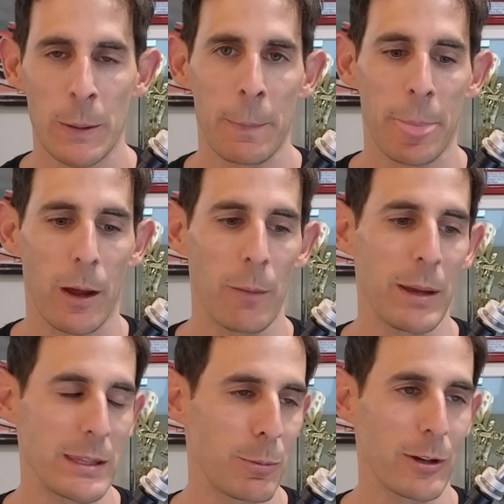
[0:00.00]
I
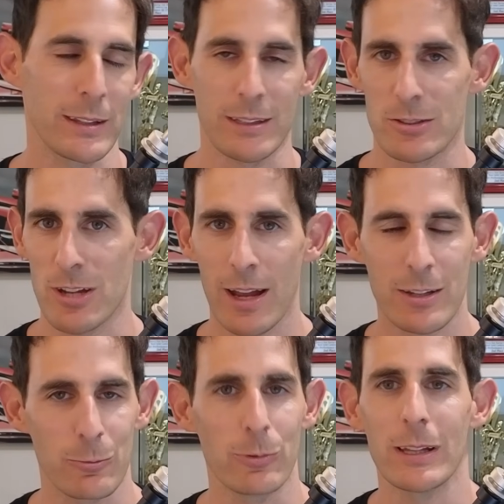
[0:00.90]
made the point that Jack
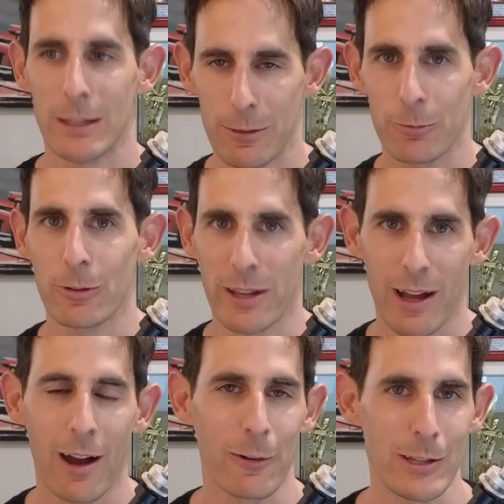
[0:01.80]
really threw the
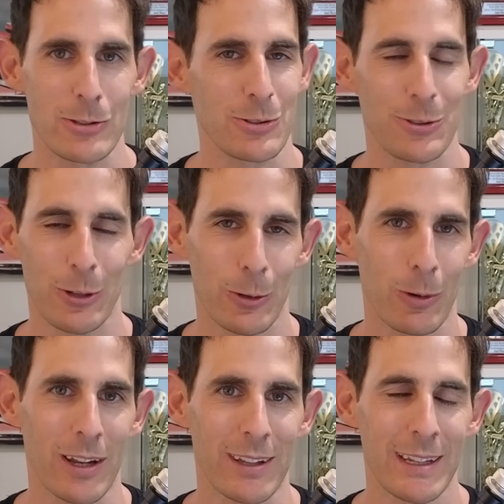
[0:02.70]
car into turn
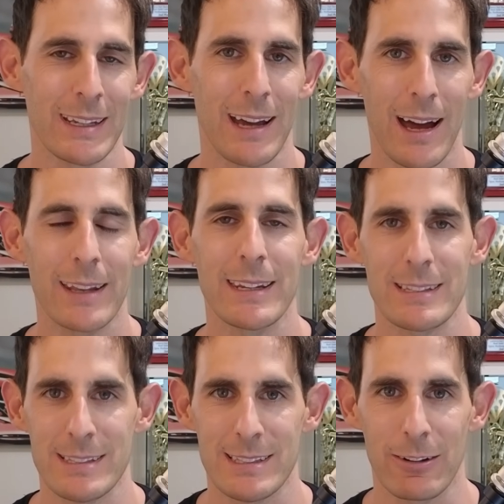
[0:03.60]
1
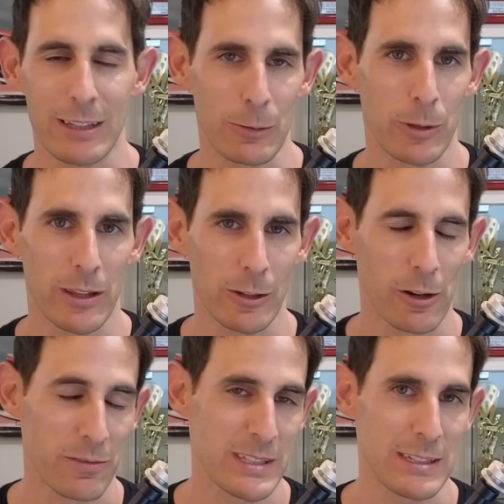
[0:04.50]
unnecessarily with a lot
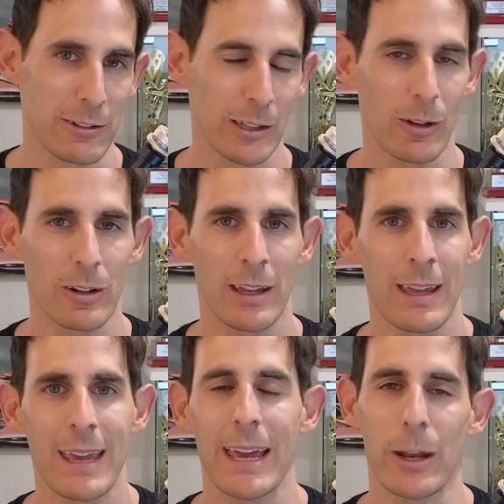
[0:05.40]
of steering lock,
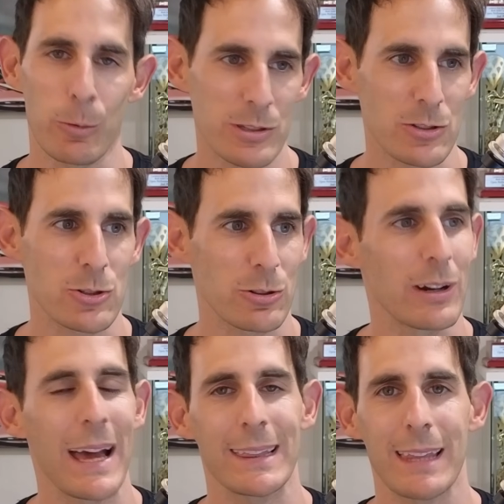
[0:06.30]
and I wasn't sure
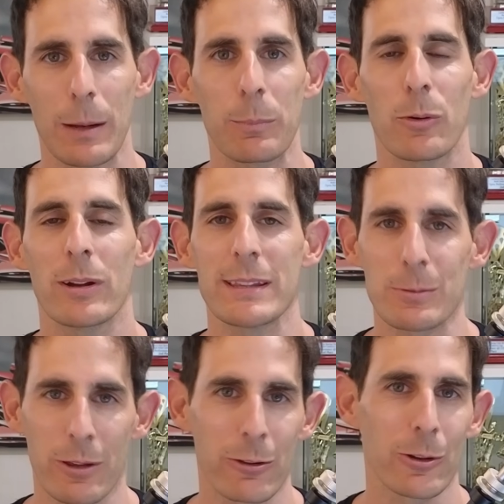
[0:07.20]
at that point
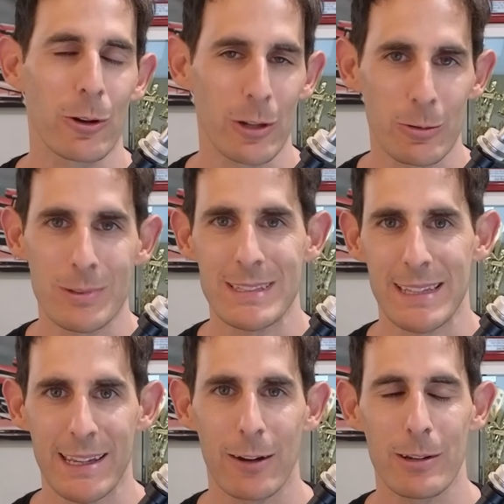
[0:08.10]
whether or not it was
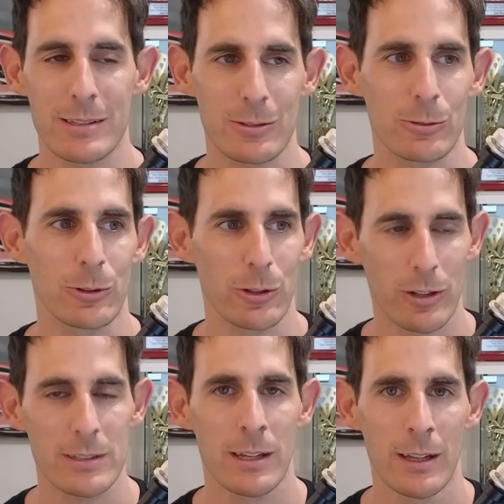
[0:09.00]
DRS or
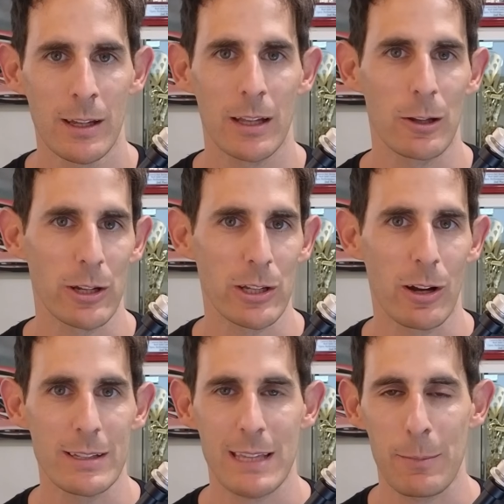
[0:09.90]
not. A lot of you
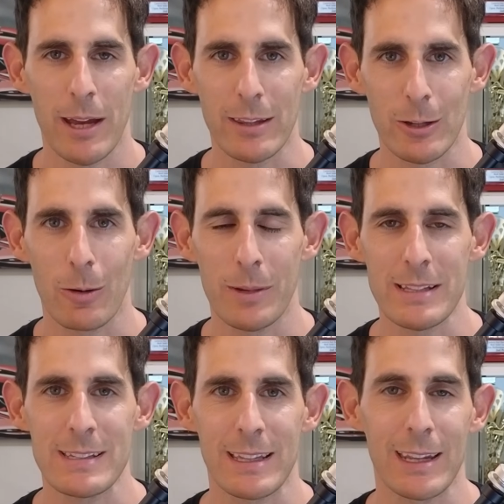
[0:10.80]
guys came out in the
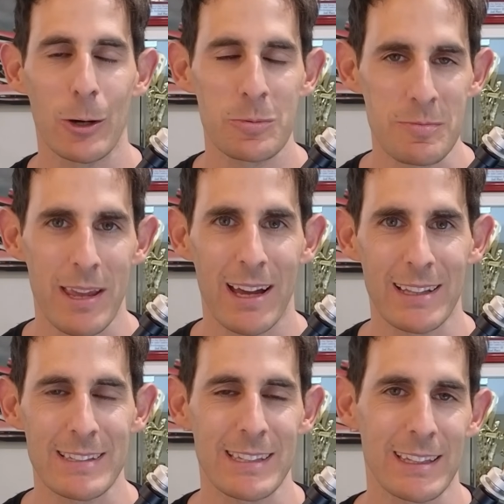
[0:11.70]
comments and helped me out
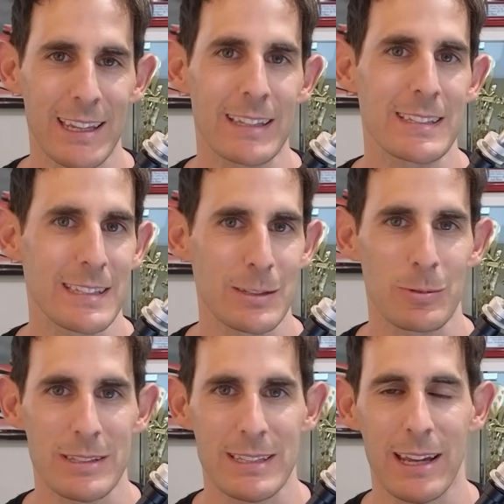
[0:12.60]
and said, yes, this
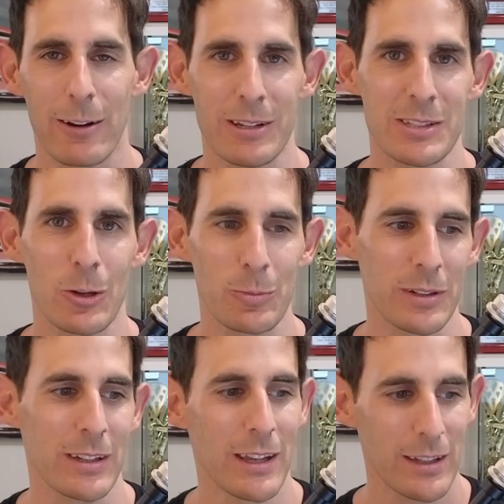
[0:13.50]
was DRS
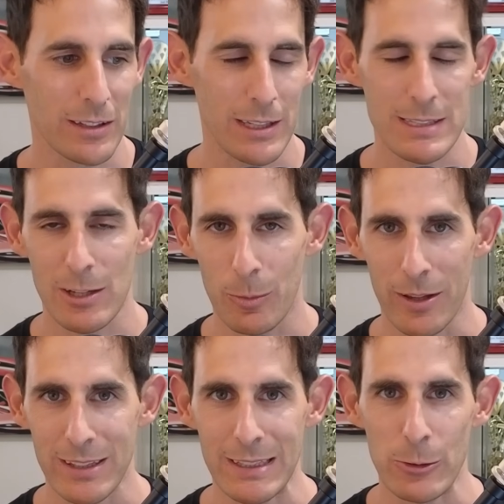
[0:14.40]
open. You can tell by
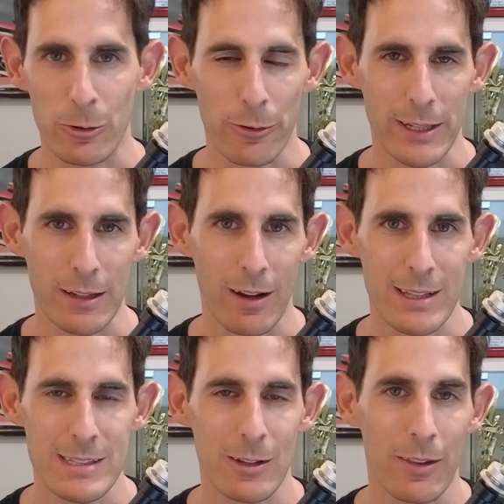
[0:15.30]
the little green
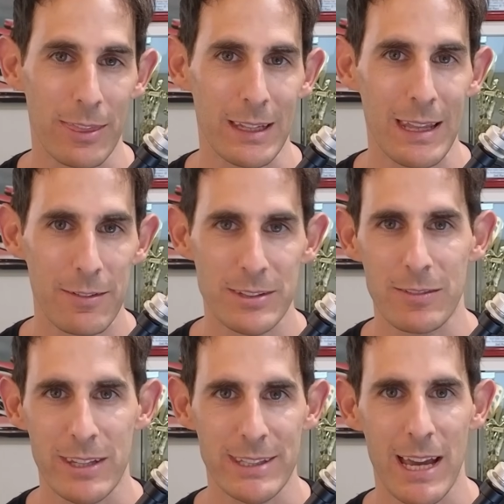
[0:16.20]
lights on the left of
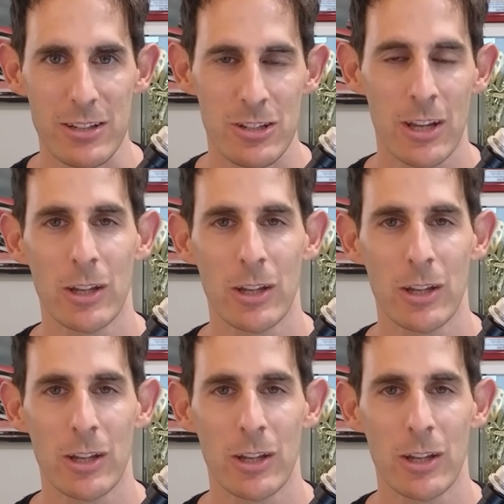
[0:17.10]
the dash.